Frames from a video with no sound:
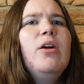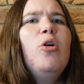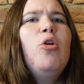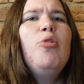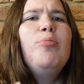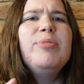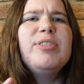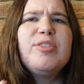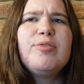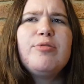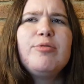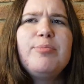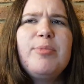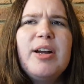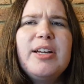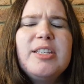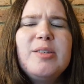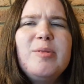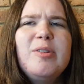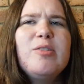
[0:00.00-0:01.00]
almost
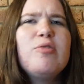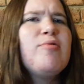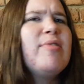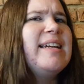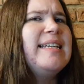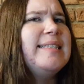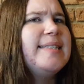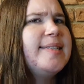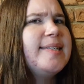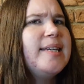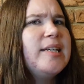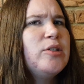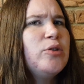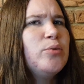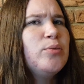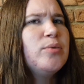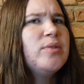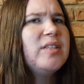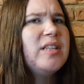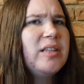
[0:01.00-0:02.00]
reminds me of green
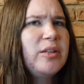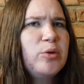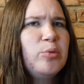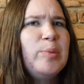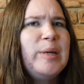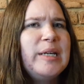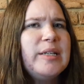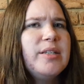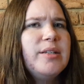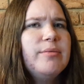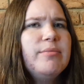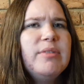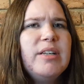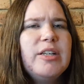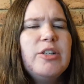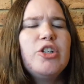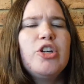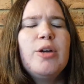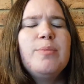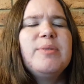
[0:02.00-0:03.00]
Skittles a little bit
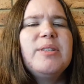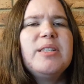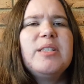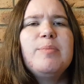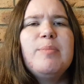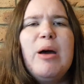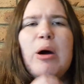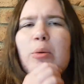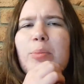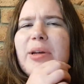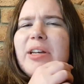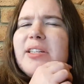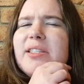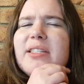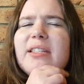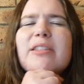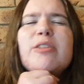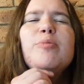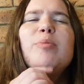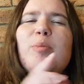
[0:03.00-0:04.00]
in terms of smell, but it's
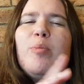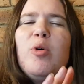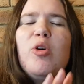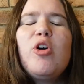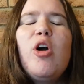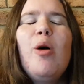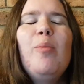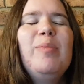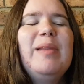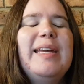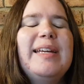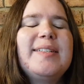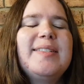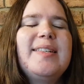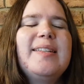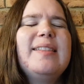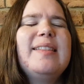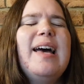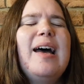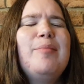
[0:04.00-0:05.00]
a little bit more complex
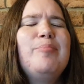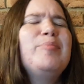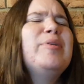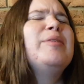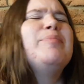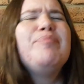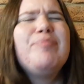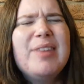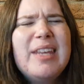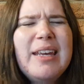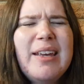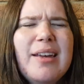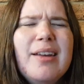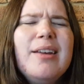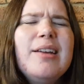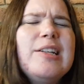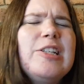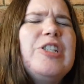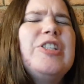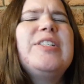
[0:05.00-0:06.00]
than that. But
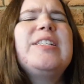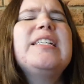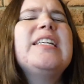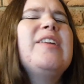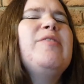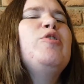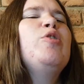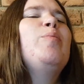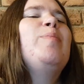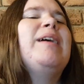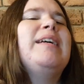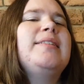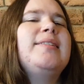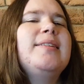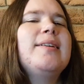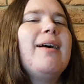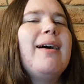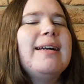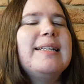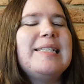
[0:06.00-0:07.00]
just to give you a
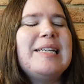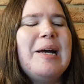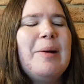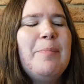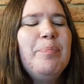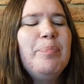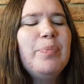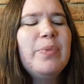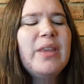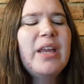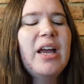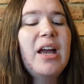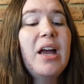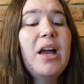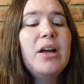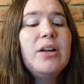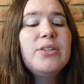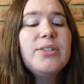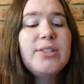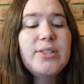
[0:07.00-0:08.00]
basic idea.
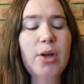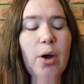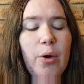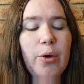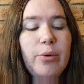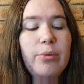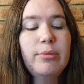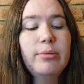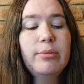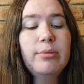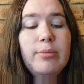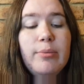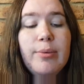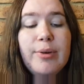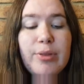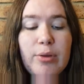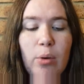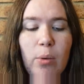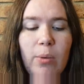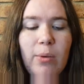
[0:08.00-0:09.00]
So
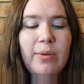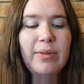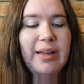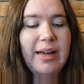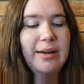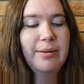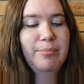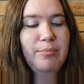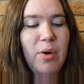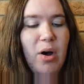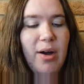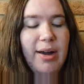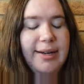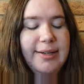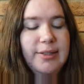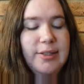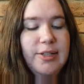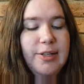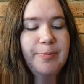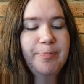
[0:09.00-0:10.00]
with all that in
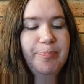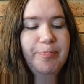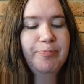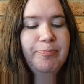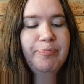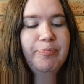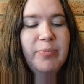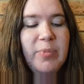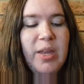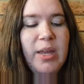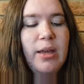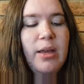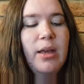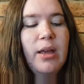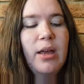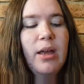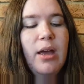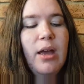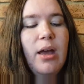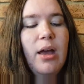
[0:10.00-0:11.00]
mind,
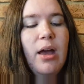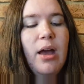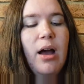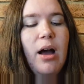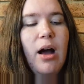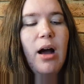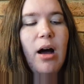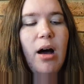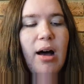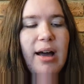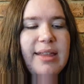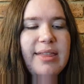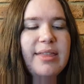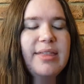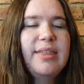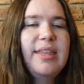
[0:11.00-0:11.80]
I